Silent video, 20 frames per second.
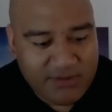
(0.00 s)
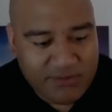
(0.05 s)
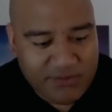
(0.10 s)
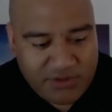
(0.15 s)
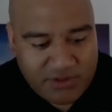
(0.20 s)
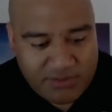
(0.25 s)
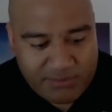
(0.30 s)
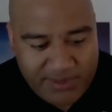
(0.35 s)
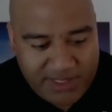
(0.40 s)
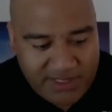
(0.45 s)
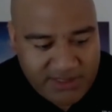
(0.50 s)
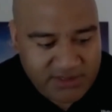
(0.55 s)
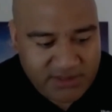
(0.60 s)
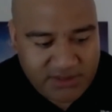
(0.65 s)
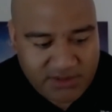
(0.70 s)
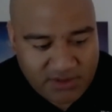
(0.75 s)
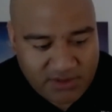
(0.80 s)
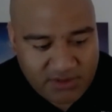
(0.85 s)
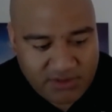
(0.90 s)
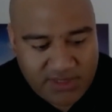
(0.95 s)
when you're about
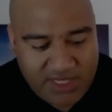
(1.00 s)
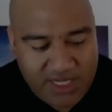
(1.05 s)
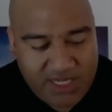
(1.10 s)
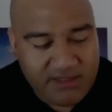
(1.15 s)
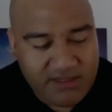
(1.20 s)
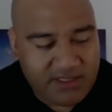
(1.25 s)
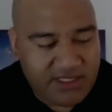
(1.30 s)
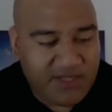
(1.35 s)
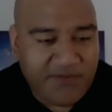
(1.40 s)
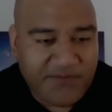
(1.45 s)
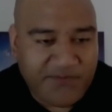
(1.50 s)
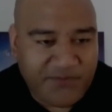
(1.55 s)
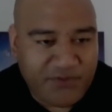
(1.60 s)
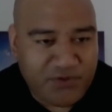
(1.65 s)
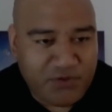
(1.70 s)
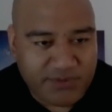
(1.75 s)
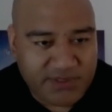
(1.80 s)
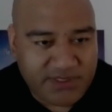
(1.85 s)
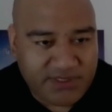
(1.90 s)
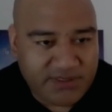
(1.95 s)
to go, how did that
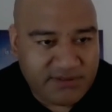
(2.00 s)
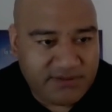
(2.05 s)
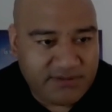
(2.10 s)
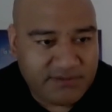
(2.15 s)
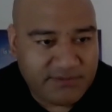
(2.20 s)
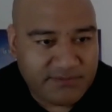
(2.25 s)
feel, man?